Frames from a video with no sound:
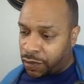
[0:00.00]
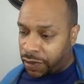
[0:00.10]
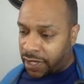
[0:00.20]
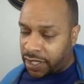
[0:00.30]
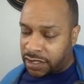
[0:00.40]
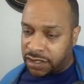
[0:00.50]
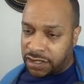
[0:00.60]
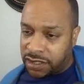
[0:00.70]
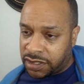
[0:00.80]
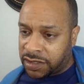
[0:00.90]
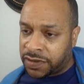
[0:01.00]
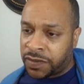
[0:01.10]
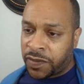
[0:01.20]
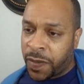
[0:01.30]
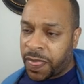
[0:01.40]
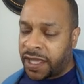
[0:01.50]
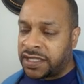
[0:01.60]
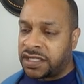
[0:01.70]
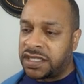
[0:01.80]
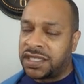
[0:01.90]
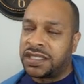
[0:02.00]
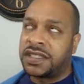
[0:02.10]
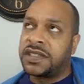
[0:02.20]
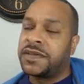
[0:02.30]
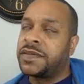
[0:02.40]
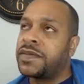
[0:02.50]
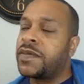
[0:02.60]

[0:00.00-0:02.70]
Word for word: Quite honestly, it's it's just.